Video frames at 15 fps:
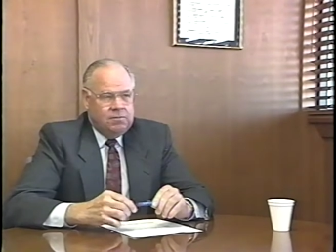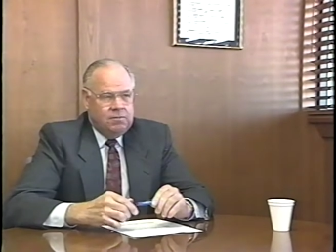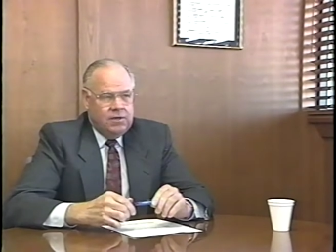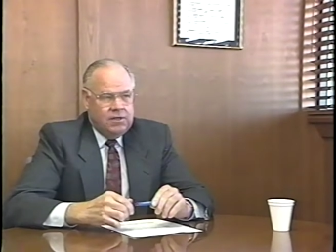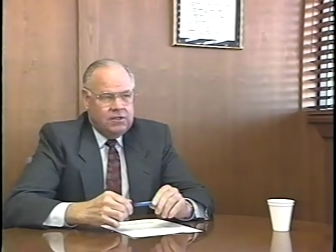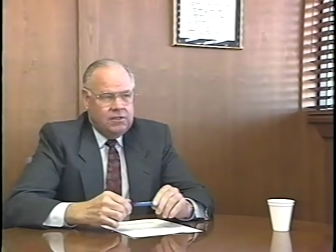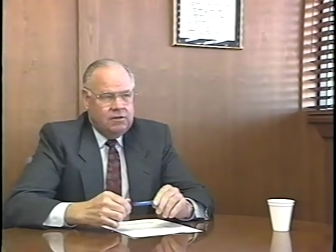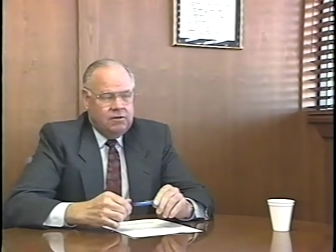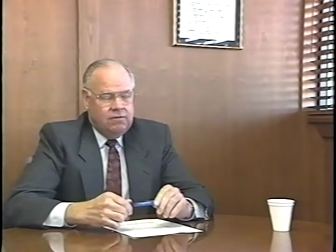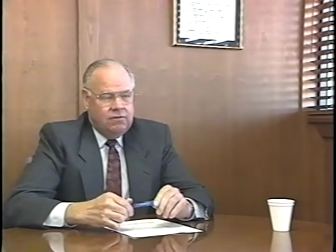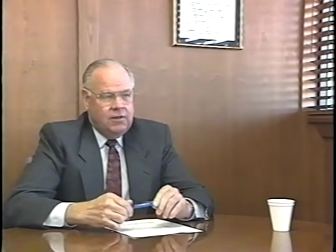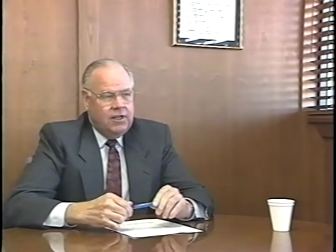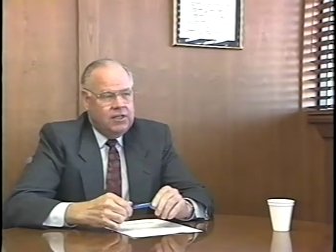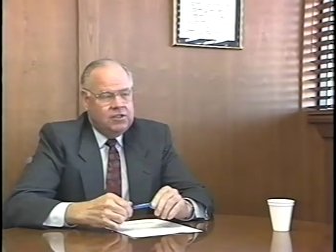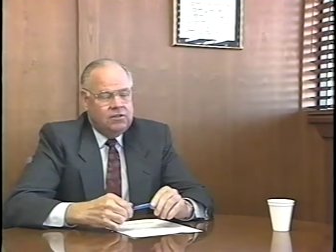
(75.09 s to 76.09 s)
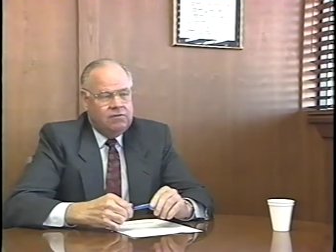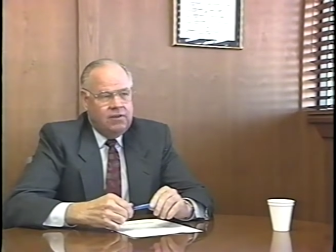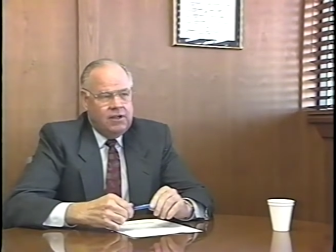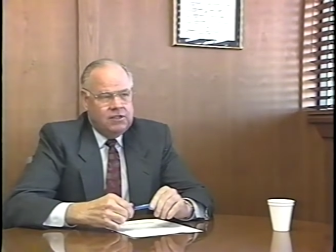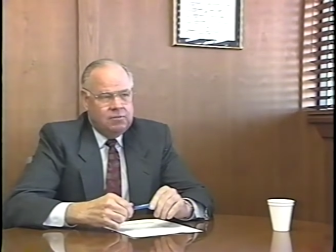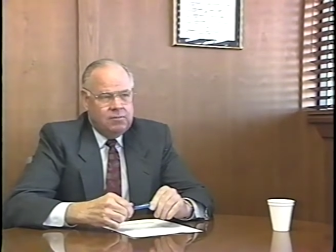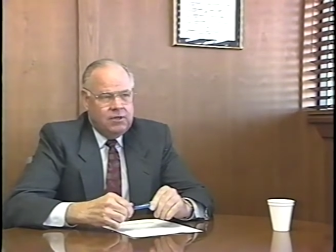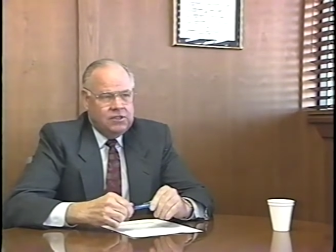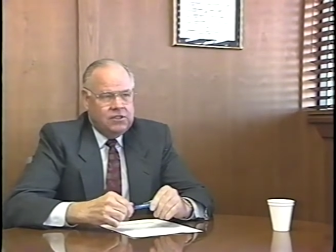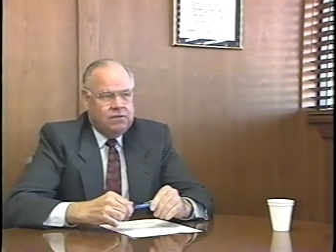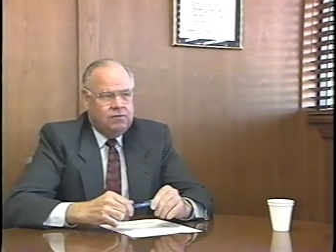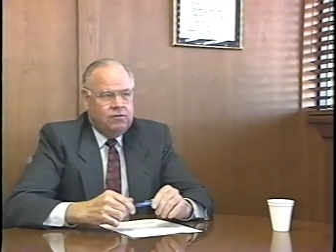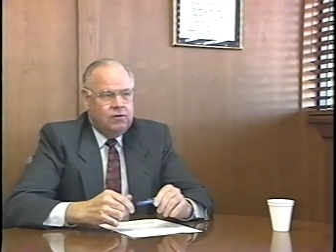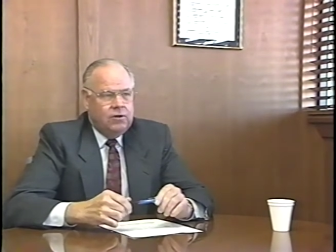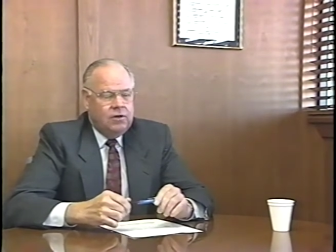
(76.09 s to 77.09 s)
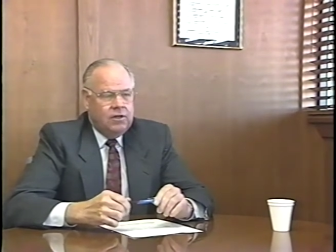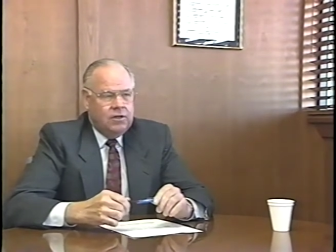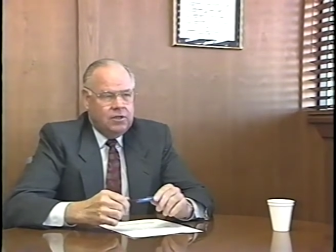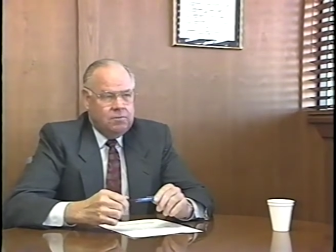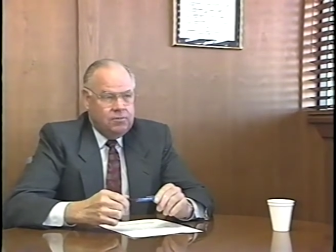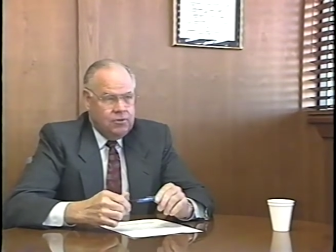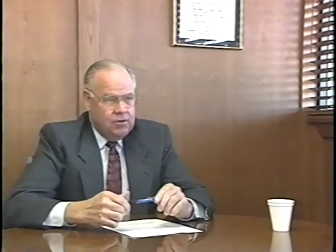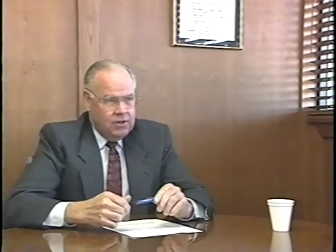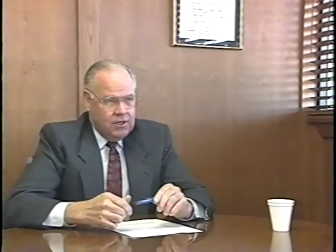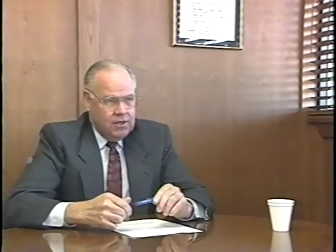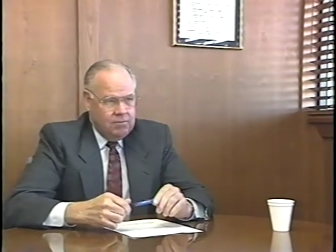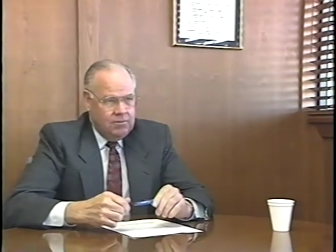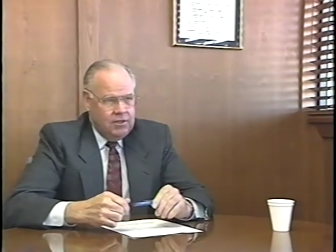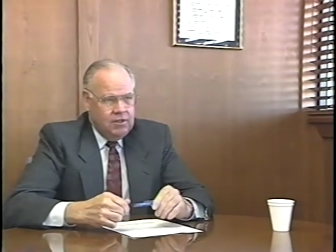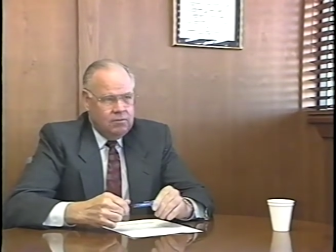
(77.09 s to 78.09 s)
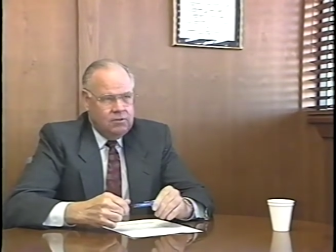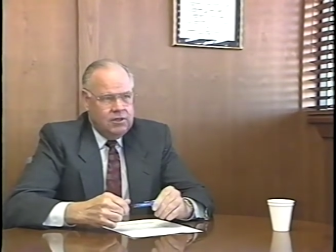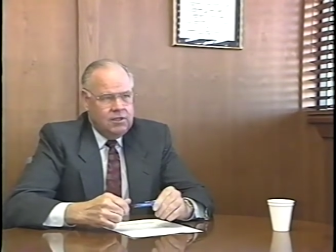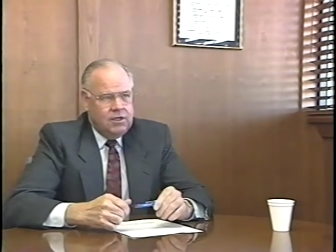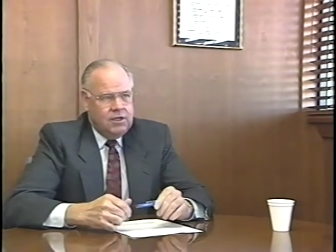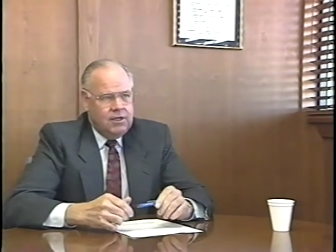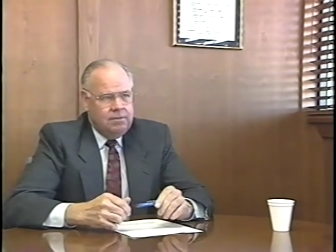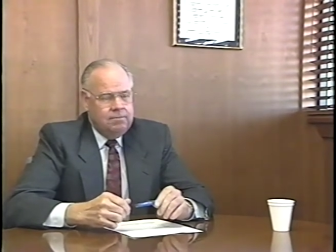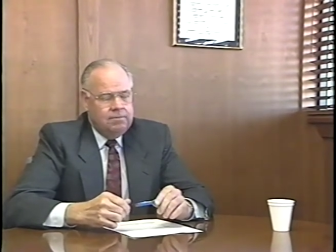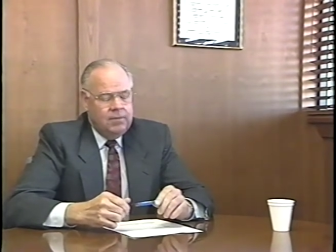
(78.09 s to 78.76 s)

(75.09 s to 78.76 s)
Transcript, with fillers: president or financial vice president for a computer company at one time.